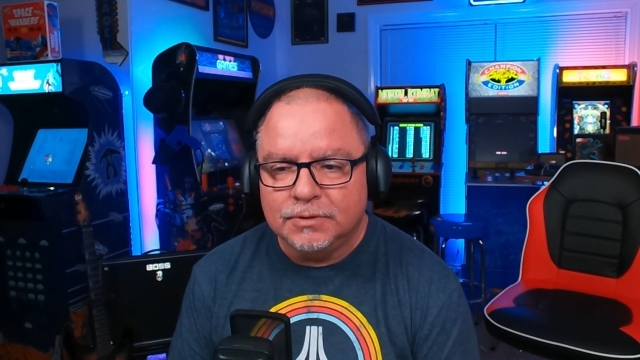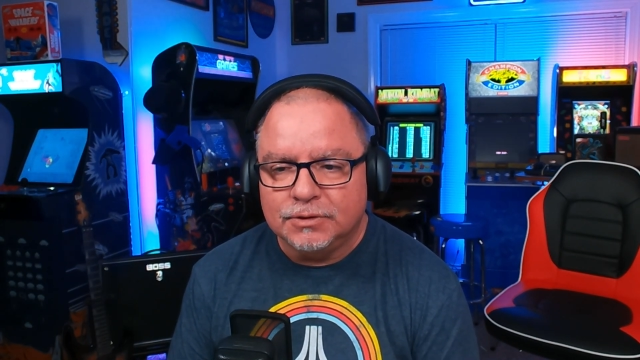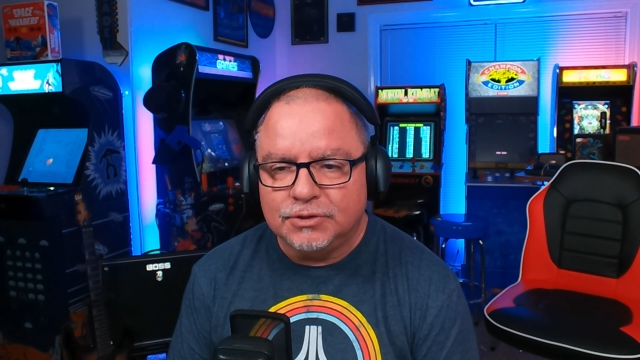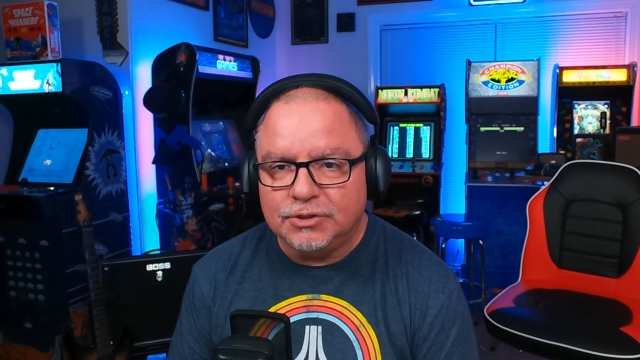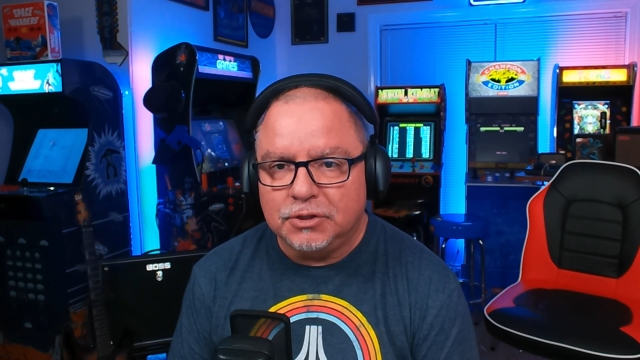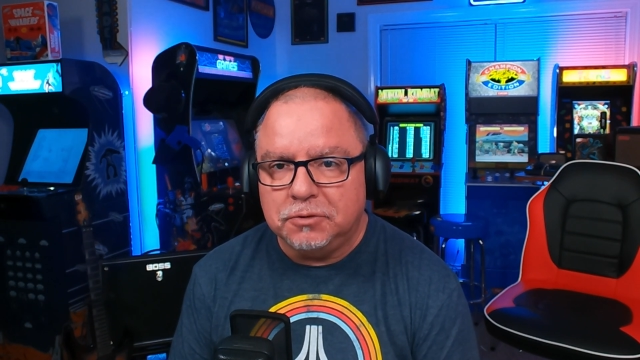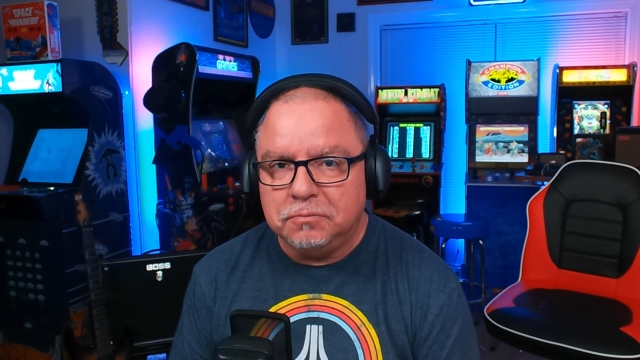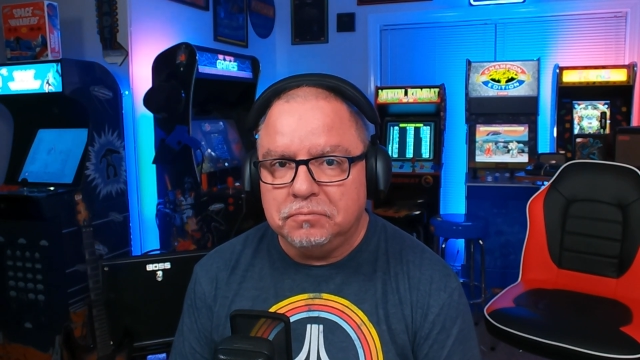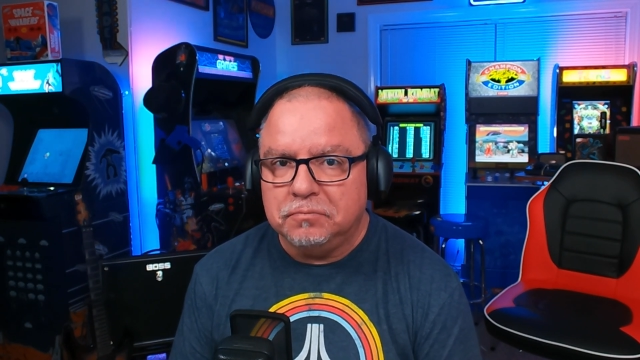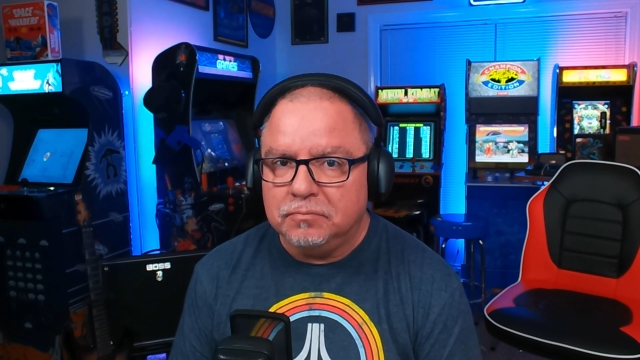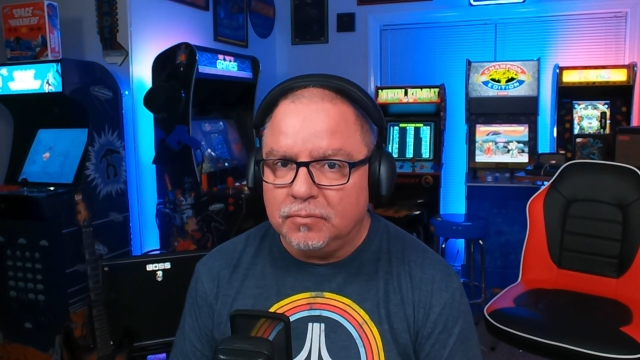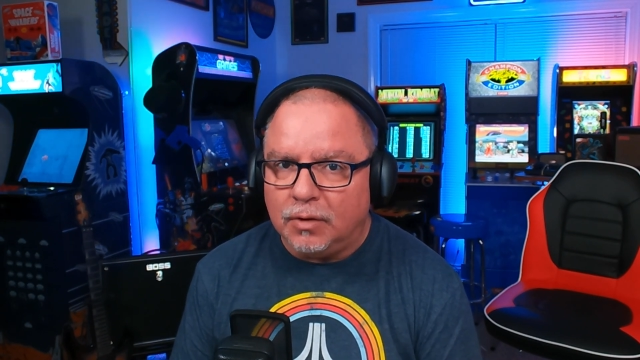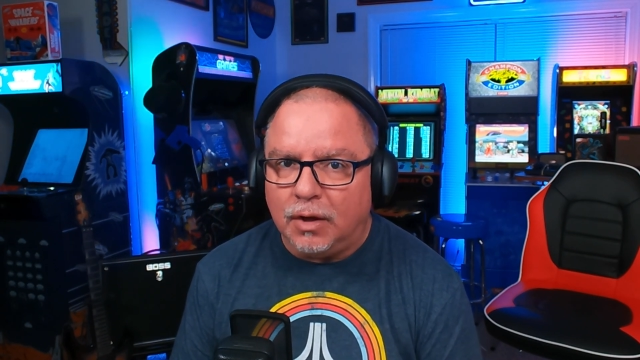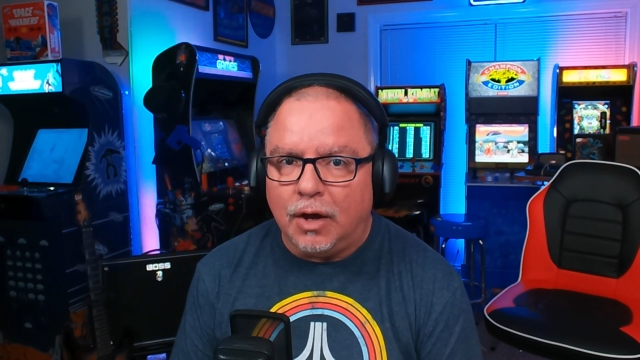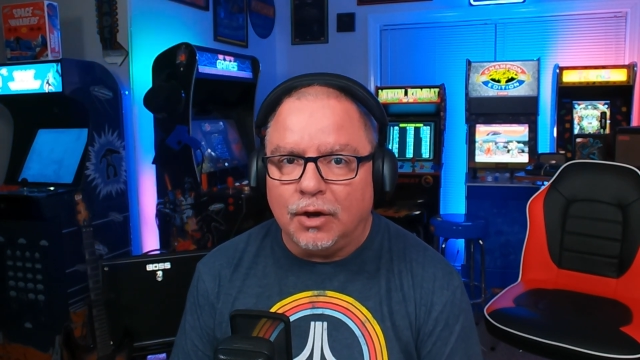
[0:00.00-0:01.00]
So
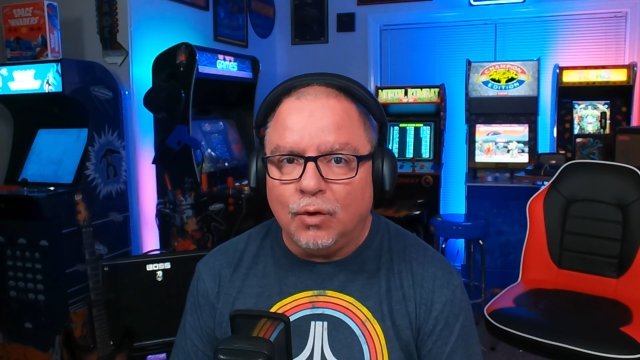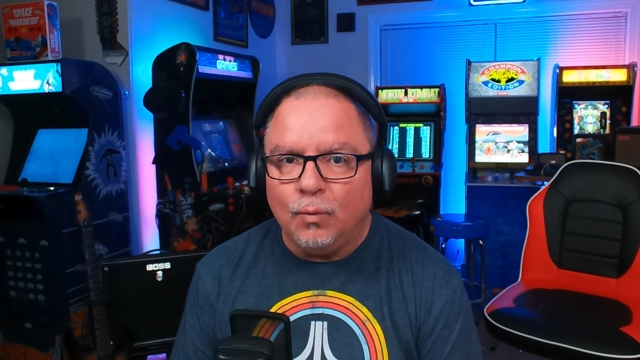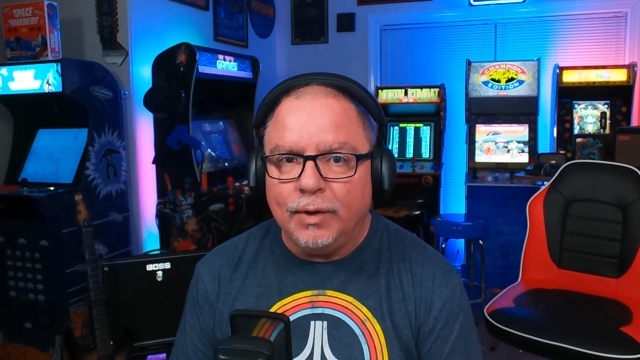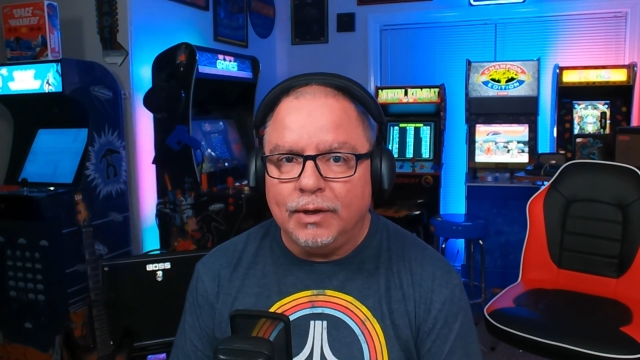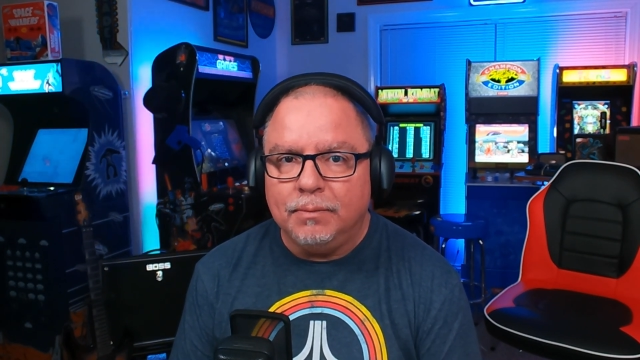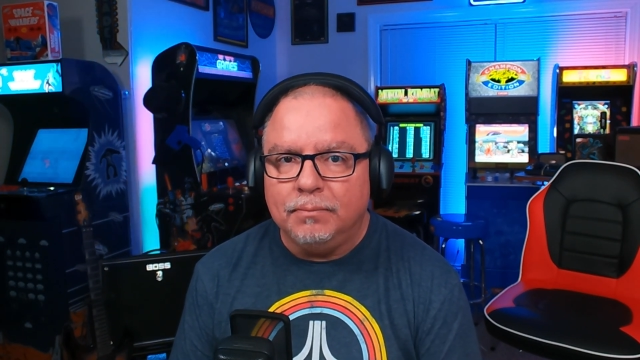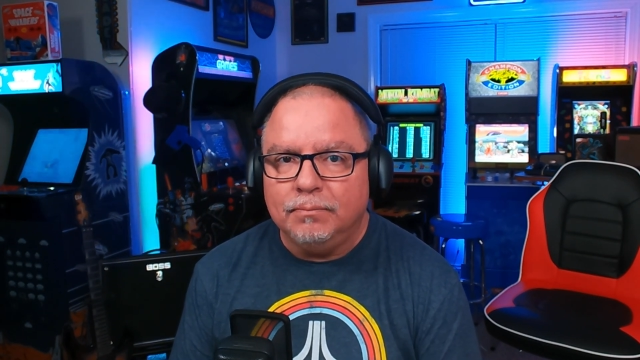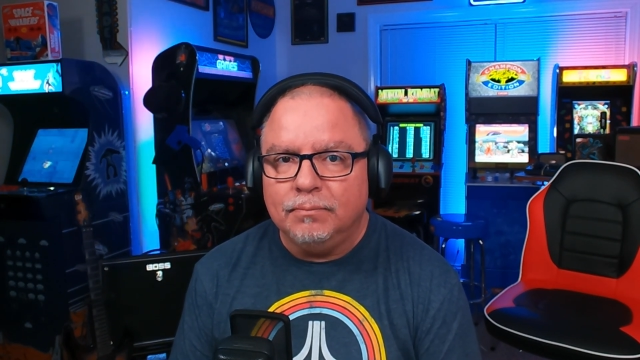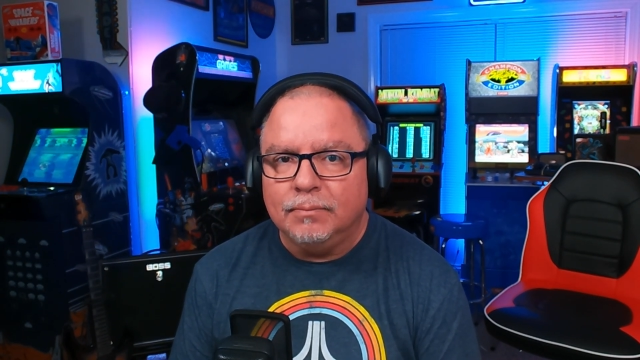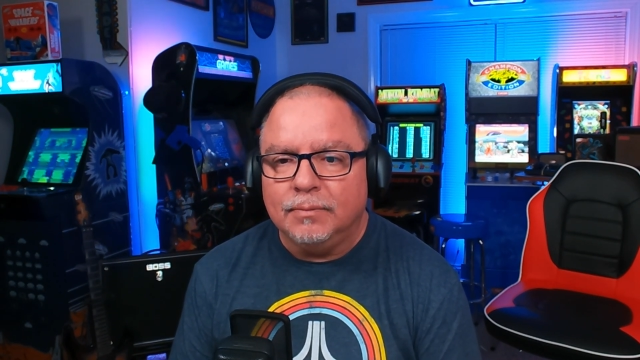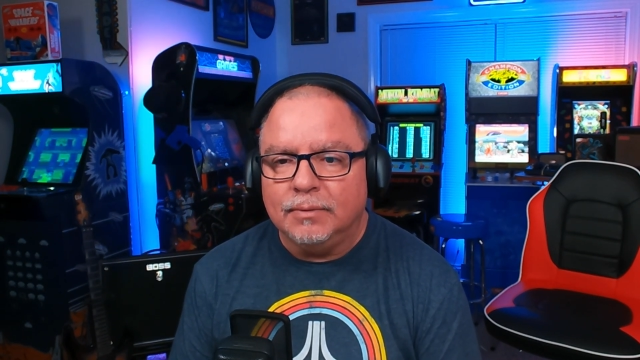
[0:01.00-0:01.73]
on a whim,